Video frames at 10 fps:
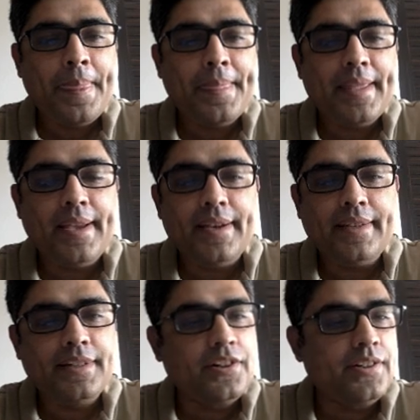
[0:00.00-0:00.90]

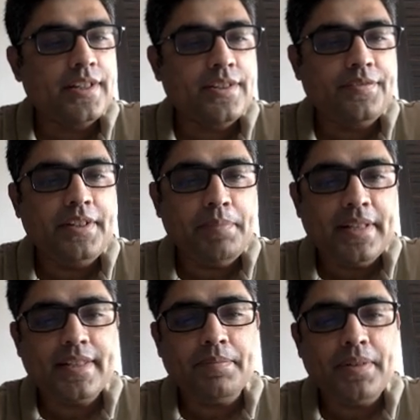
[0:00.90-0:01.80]
In context of
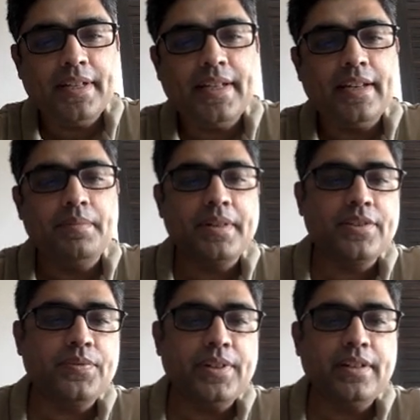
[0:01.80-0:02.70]
demand supply
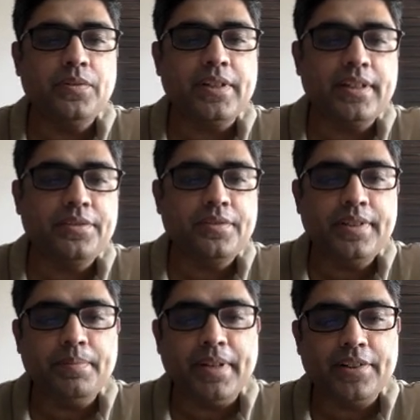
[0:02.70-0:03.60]
dynamics, we are looking into
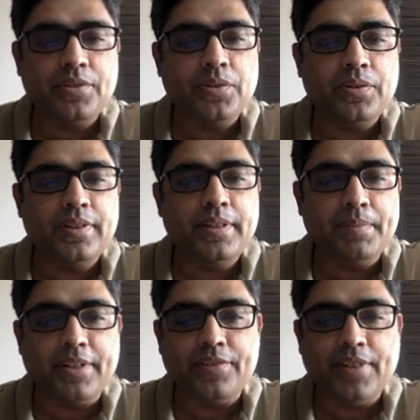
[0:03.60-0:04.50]
demand growth,
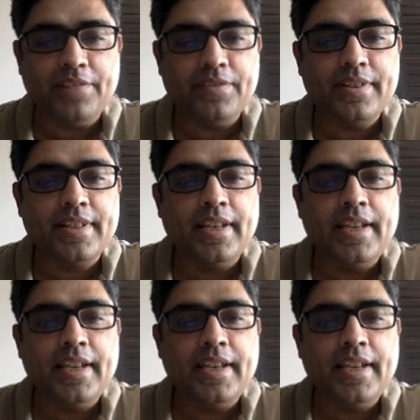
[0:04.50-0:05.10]
demand drivers,